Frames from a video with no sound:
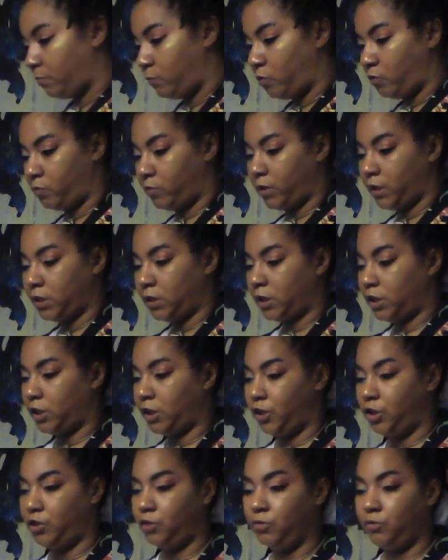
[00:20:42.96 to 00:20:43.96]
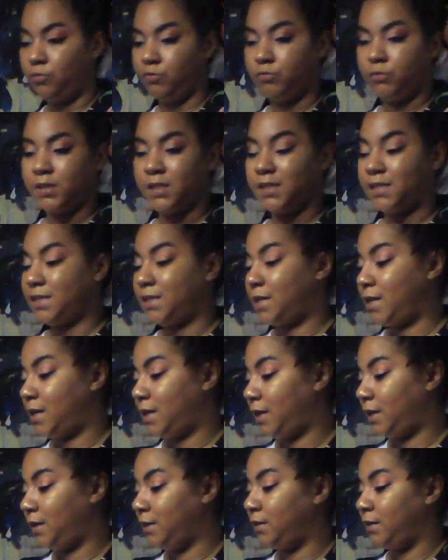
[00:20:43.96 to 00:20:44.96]
going to use
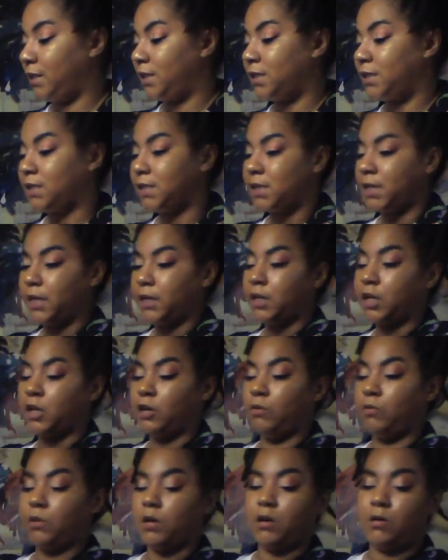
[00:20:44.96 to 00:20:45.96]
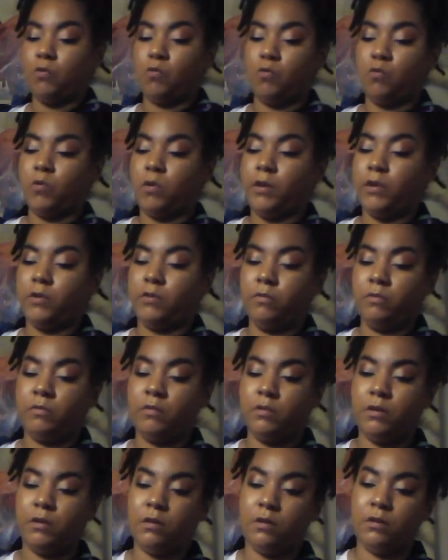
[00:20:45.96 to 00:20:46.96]
this sun cocoa oil.
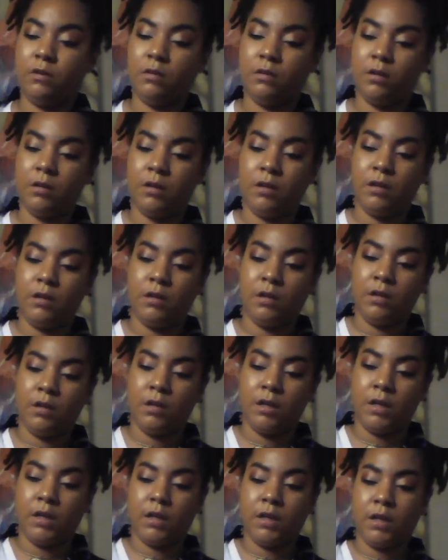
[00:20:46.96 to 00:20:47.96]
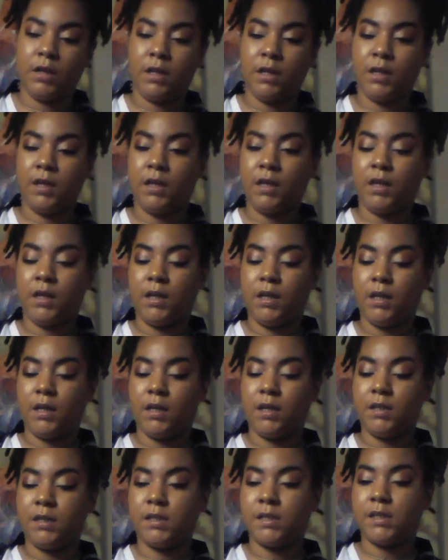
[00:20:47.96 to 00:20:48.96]
It
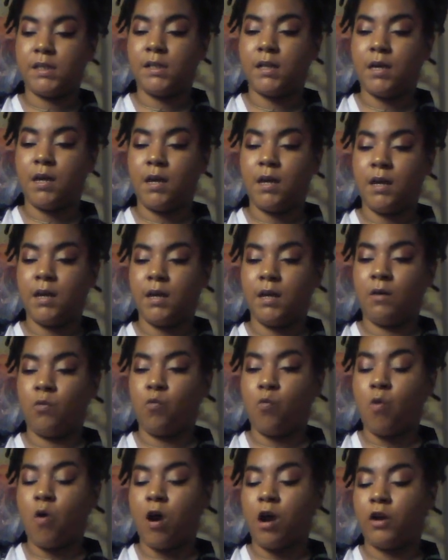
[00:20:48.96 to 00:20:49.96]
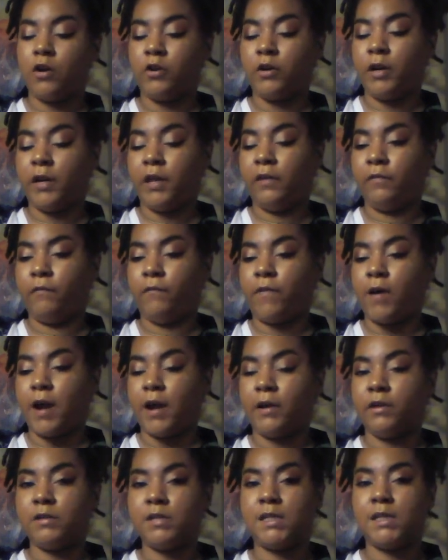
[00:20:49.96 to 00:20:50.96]
is water and
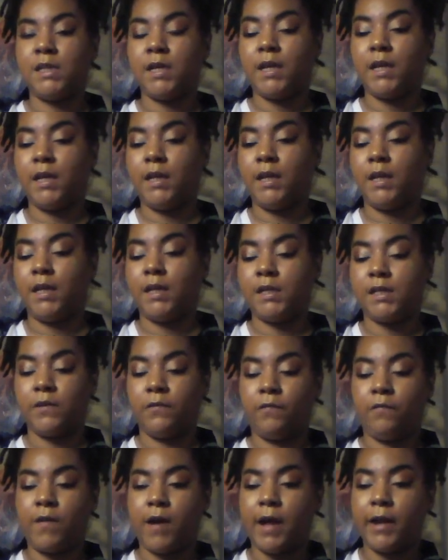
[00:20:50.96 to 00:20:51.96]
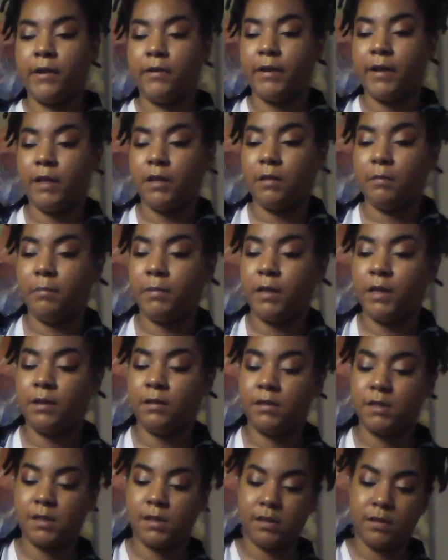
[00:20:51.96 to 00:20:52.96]
fire. Sun is a fire
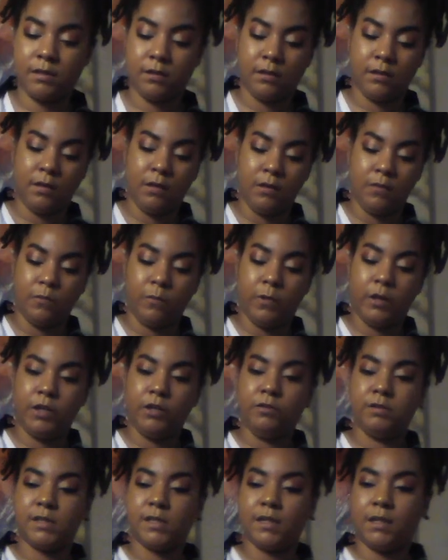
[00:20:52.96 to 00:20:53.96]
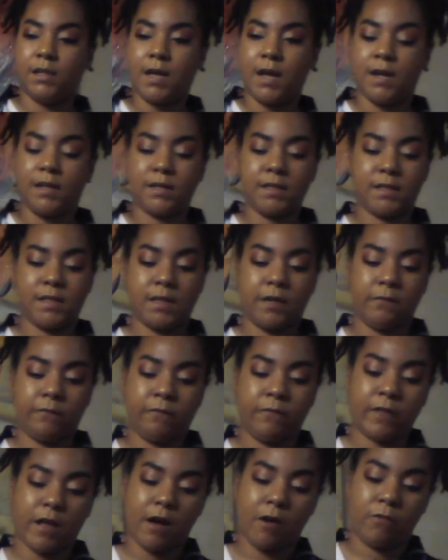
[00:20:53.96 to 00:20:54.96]
element. We used a lot of
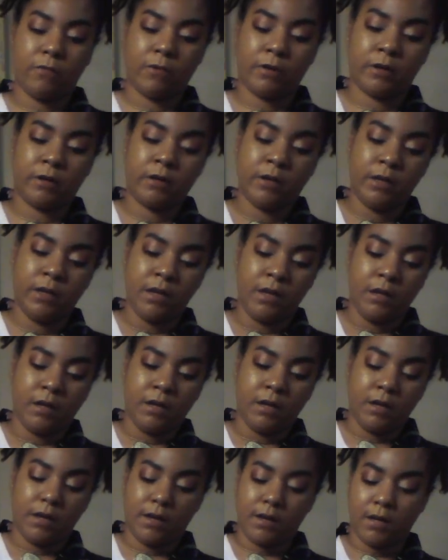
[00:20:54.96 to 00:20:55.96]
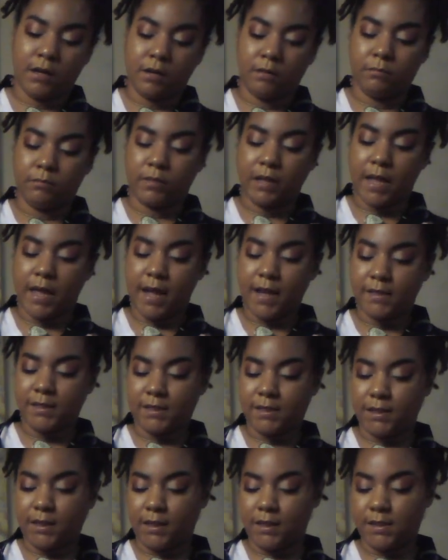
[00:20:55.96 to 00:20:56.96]
sunflower
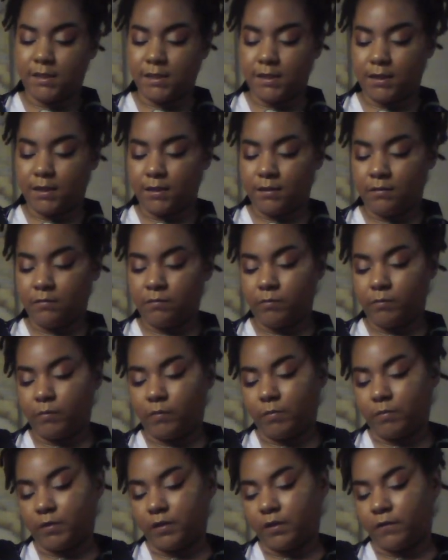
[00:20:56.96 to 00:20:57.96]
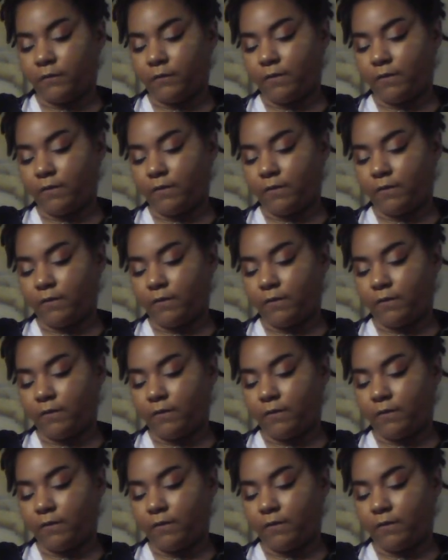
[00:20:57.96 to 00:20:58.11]
last season. We were in the